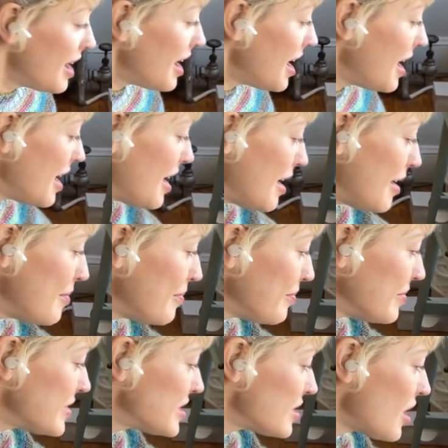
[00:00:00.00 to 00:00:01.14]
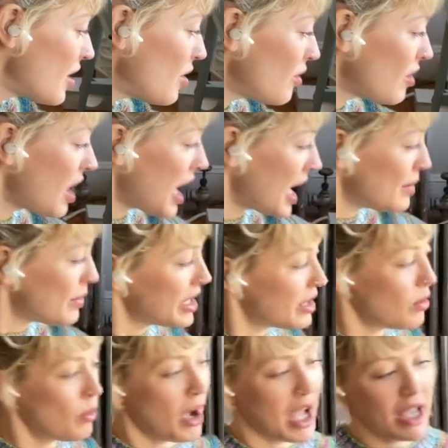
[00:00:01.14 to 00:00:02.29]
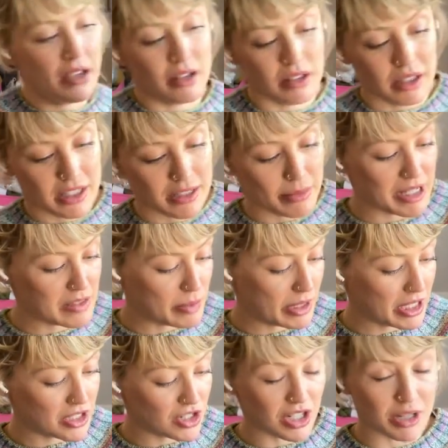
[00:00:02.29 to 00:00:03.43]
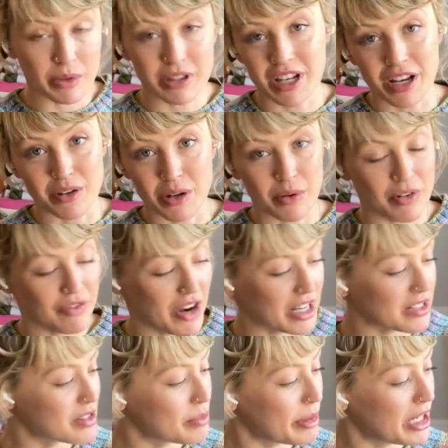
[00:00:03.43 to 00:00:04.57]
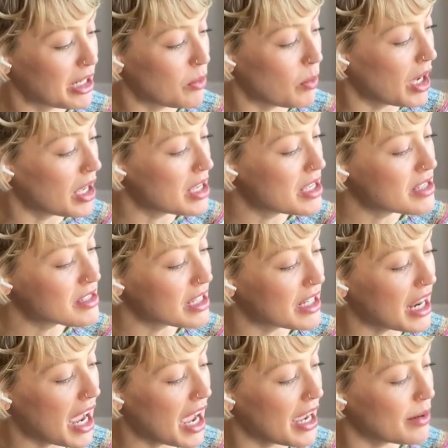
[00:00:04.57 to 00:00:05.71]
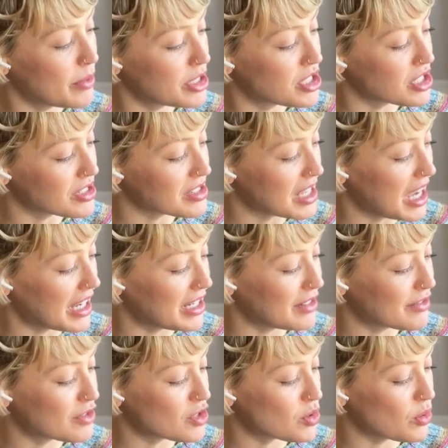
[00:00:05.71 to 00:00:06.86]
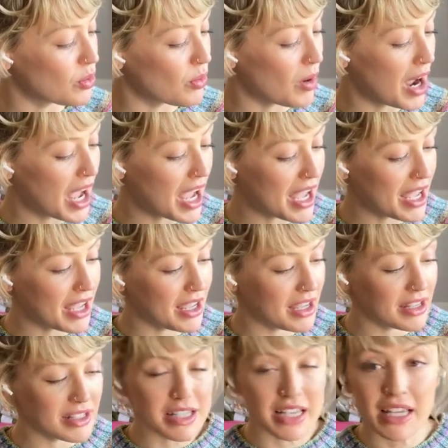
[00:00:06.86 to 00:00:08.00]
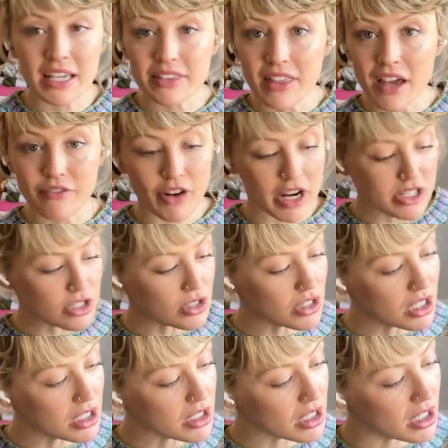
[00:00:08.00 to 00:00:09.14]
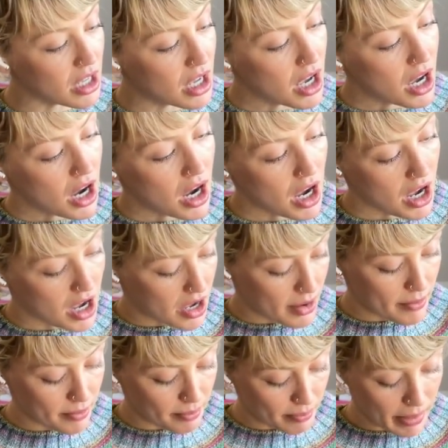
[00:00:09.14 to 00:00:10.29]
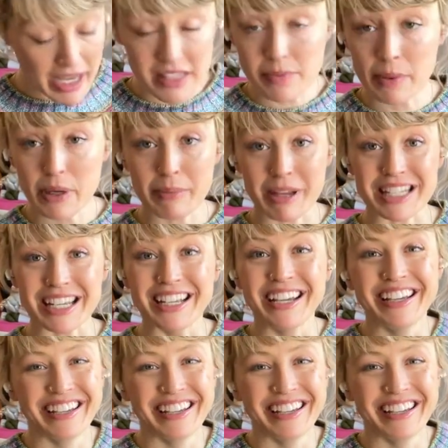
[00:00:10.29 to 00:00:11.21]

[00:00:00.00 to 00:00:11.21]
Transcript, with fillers: Um, so I went a while into my spinning journey with not knowing what fractal spinning was, and I would just kind of try to get that fractal look um, by experimenting.